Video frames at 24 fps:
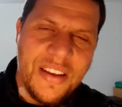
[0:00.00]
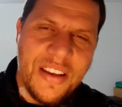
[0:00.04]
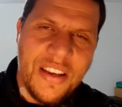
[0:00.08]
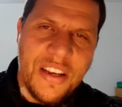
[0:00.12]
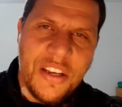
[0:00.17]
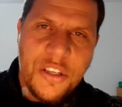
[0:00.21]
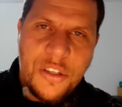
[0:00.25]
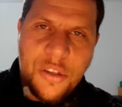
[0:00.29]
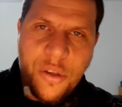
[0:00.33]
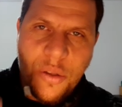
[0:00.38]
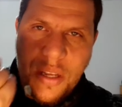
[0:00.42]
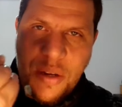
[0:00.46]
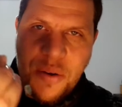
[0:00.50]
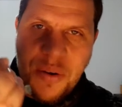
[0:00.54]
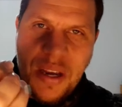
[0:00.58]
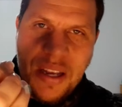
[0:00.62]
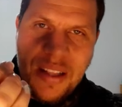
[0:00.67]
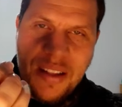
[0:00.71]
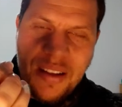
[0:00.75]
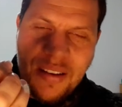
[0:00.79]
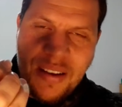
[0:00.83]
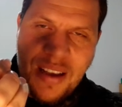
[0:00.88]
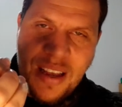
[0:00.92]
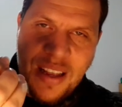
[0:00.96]
So the
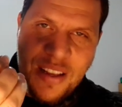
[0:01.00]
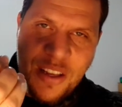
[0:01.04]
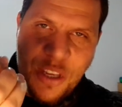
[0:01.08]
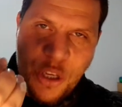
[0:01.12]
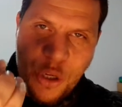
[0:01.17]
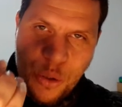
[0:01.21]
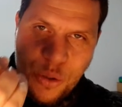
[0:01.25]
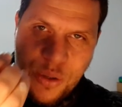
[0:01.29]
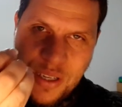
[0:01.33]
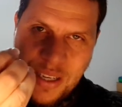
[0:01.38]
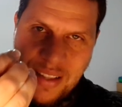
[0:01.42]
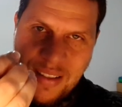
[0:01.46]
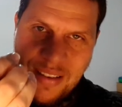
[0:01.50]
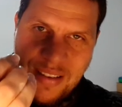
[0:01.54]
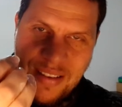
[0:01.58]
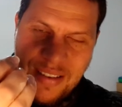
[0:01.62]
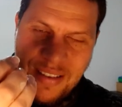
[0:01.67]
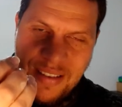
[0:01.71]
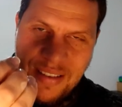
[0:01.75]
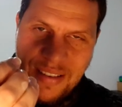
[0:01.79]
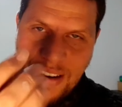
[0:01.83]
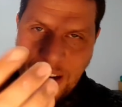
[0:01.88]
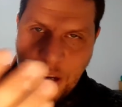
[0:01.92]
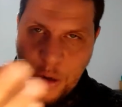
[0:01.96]
creator can use it,
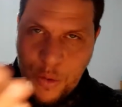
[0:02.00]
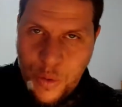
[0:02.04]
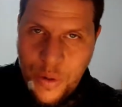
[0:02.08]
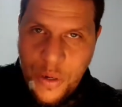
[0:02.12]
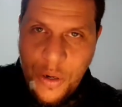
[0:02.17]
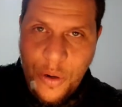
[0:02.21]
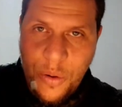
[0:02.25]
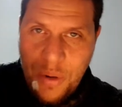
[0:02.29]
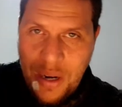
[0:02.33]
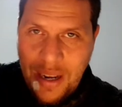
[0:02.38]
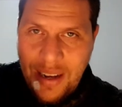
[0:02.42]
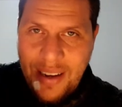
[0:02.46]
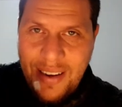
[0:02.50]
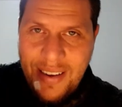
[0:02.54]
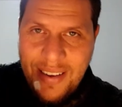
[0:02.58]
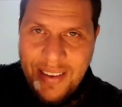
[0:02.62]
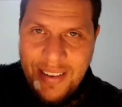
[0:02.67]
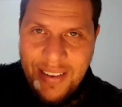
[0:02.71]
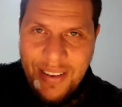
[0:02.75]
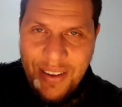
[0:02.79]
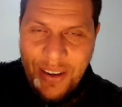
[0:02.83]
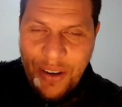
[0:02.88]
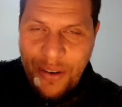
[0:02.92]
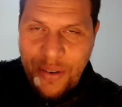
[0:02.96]
like we know, like
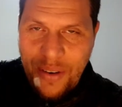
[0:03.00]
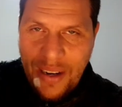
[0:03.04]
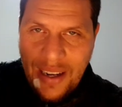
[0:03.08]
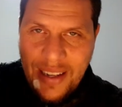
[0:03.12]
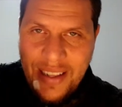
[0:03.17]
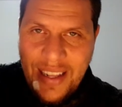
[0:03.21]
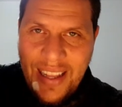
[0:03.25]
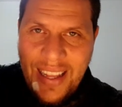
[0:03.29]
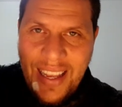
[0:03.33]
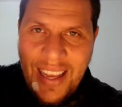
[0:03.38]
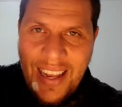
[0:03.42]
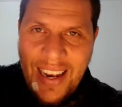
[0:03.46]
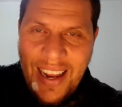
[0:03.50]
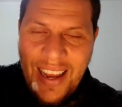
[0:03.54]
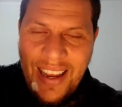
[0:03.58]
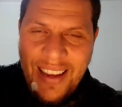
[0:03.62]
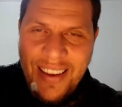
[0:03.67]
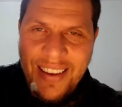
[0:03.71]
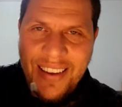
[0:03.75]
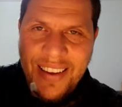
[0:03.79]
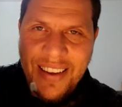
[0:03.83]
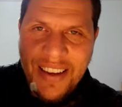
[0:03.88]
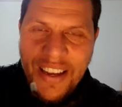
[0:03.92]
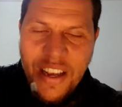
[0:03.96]
you know, like the DNA.
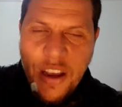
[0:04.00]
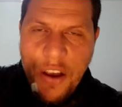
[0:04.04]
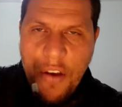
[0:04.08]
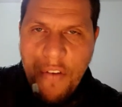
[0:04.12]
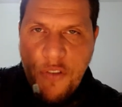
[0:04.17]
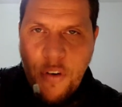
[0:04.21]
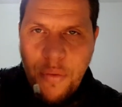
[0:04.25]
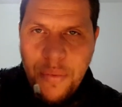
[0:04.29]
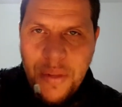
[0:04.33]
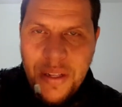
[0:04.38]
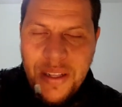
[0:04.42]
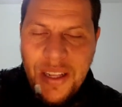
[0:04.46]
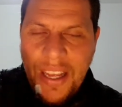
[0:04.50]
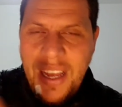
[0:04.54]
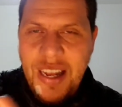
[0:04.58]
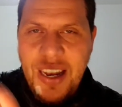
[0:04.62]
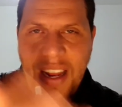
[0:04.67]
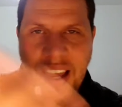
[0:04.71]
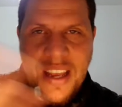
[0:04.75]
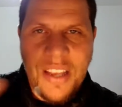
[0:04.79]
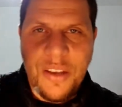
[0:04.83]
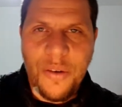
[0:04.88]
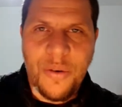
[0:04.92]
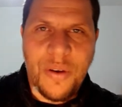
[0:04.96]
From the
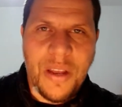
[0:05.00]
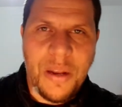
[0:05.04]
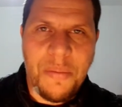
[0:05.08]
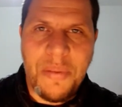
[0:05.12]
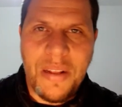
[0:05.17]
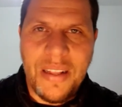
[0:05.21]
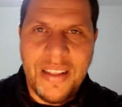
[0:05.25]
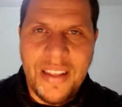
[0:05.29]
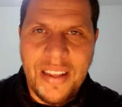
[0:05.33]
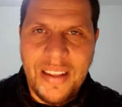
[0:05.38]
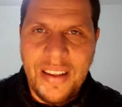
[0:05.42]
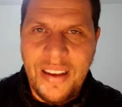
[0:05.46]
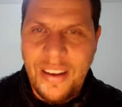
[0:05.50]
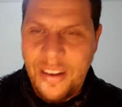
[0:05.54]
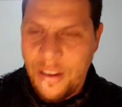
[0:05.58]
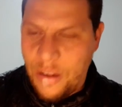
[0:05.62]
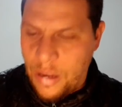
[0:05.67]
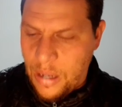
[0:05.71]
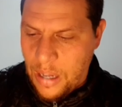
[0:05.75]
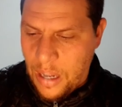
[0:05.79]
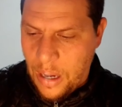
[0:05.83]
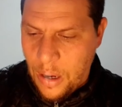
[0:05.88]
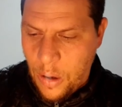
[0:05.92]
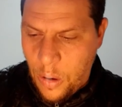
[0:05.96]
DNA, you can build a,
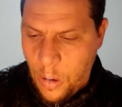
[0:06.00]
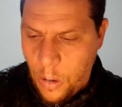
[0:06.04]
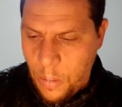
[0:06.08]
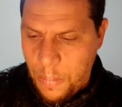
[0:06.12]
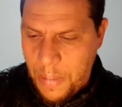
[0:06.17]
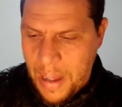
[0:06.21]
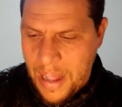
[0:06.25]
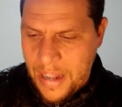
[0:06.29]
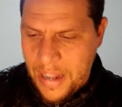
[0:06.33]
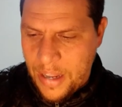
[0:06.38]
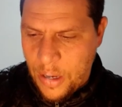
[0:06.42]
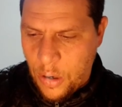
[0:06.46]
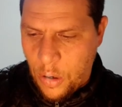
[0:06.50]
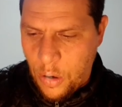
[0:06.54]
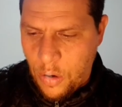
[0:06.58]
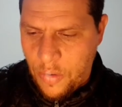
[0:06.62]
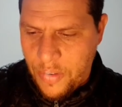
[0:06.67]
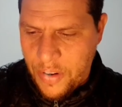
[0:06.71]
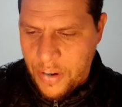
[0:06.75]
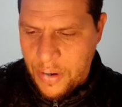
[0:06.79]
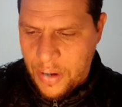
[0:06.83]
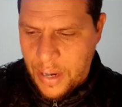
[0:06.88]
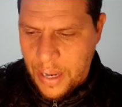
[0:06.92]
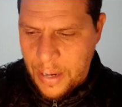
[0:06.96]
a whole body all
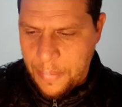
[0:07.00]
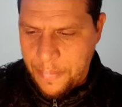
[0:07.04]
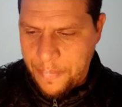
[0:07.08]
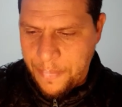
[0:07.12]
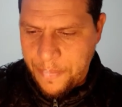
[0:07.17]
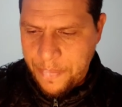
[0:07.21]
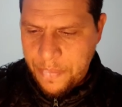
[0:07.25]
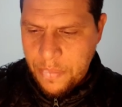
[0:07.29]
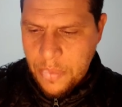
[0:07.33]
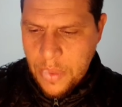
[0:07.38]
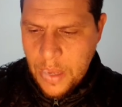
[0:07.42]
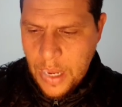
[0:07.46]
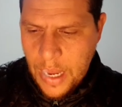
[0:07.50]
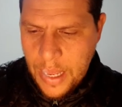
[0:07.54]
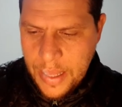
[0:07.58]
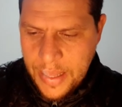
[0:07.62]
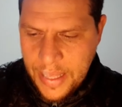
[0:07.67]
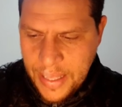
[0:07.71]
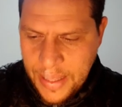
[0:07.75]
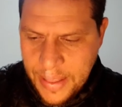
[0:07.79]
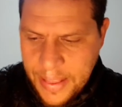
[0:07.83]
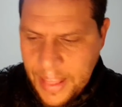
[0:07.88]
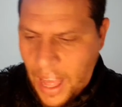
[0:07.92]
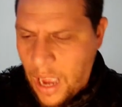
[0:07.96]
over again, and the
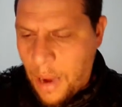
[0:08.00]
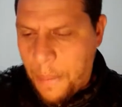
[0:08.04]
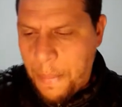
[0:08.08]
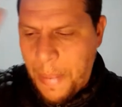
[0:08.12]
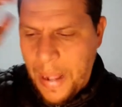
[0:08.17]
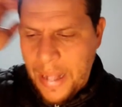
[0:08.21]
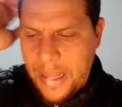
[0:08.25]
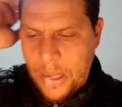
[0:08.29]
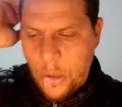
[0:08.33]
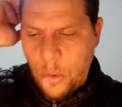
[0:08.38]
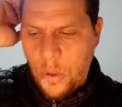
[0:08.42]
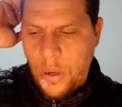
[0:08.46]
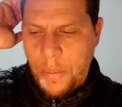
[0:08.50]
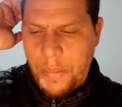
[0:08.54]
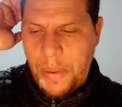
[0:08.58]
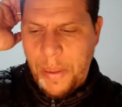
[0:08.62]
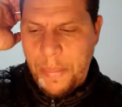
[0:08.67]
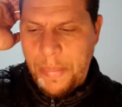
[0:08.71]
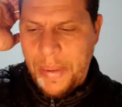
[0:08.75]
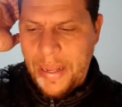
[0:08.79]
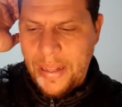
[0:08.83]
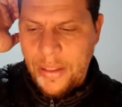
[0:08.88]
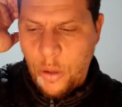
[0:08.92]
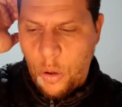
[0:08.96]
entire body will be
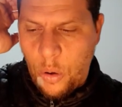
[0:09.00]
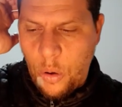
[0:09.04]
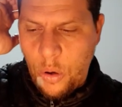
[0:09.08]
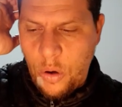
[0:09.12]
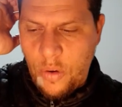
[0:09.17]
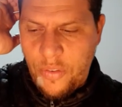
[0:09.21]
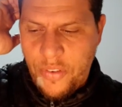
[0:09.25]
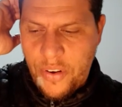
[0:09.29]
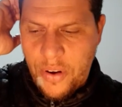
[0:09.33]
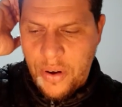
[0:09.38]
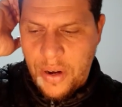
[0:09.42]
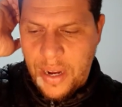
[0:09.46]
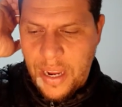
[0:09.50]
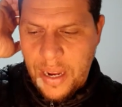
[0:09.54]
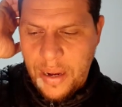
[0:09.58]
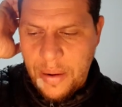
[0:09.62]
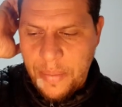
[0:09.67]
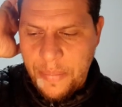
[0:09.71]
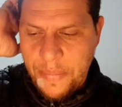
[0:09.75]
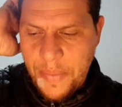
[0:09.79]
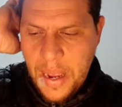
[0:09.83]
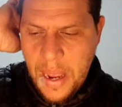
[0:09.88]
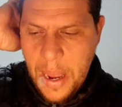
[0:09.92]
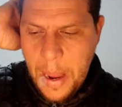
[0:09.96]
built all over again.
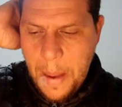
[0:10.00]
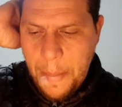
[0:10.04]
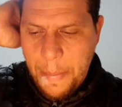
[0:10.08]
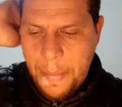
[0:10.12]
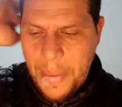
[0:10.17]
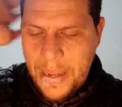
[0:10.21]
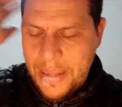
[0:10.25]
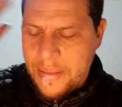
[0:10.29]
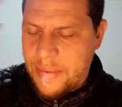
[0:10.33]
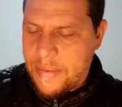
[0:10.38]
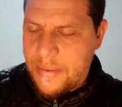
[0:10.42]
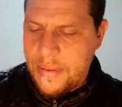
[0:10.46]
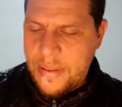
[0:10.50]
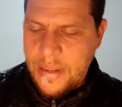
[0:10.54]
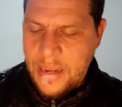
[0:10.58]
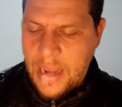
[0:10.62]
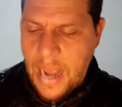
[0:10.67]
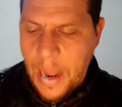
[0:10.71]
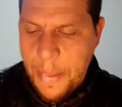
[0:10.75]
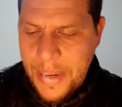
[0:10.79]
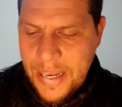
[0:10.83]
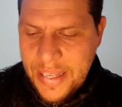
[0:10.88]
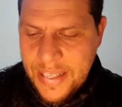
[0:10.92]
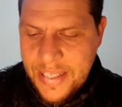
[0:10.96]
But the
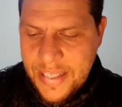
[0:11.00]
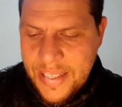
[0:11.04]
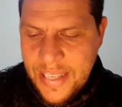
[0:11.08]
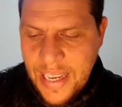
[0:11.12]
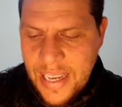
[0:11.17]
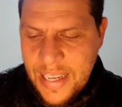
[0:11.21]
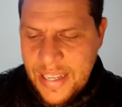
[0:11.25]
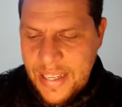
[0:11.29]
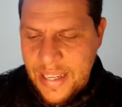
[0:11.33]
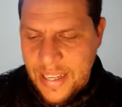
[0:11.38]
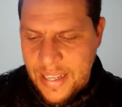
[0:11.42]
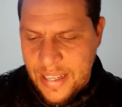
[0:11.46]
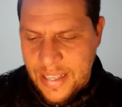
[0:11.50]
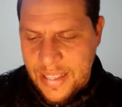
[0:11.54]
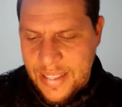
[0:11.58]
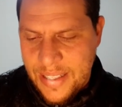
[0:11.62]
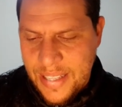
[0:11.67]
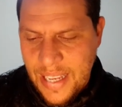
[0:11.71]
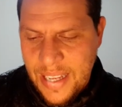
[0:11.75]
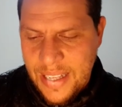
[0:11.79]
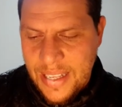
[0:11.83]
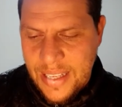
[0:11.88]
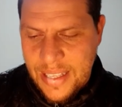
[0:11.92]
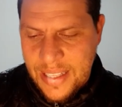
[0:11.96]
Kabbalah say,
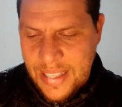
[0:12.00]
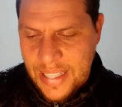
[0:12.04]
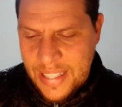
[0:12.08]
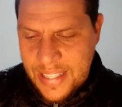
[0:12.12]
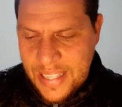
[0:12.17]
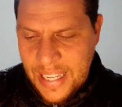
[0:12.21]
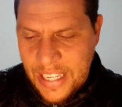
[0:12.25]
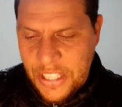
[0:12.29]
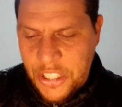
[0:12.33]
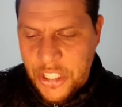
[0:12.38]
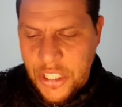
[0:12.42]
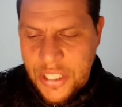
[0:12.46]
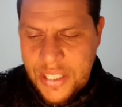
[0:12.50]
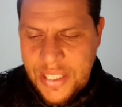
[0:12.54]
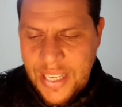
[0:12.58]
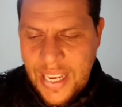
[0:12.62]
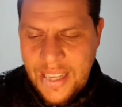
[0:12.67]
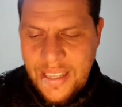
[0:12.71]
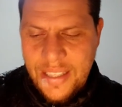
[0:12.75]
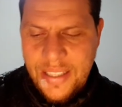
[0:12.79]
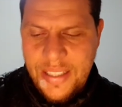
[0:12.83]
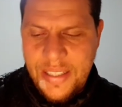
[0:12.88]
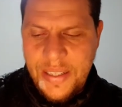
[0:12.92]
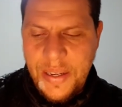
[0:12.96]
said, and the sages
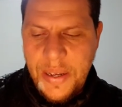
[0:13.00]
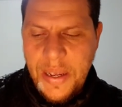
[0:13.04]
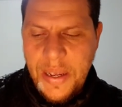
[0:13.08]
says